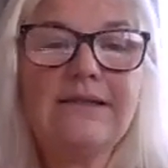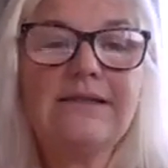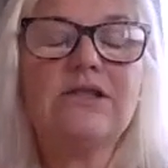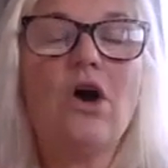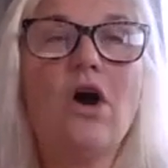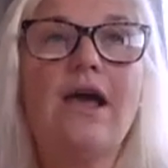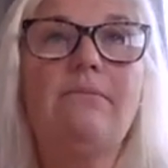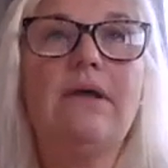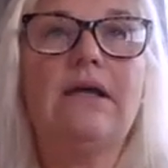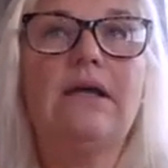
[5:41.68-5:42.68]
It's a
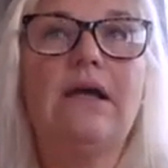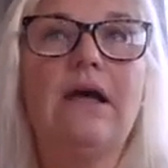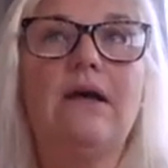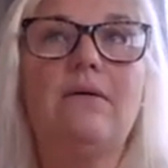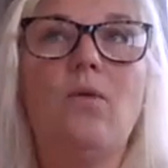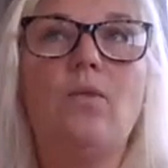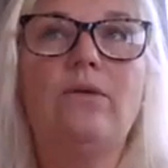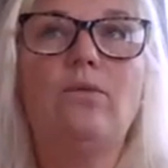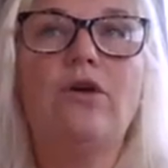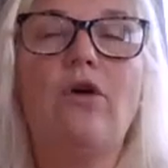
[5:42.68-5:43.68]
time
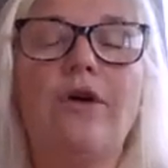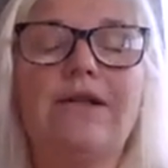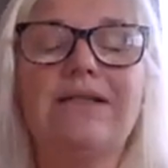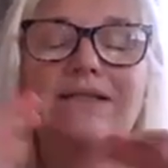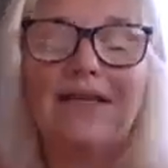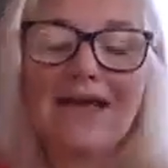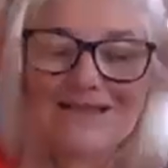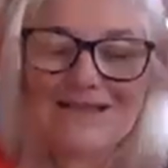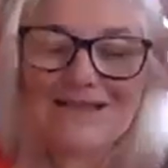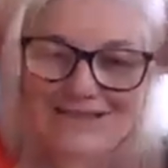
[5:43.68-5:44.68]
when we're going to
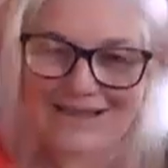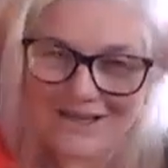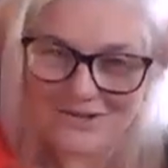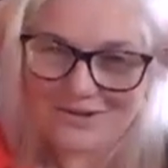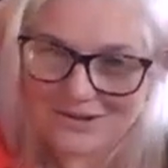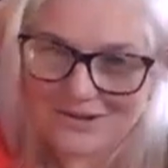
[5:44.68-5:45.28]
start to see,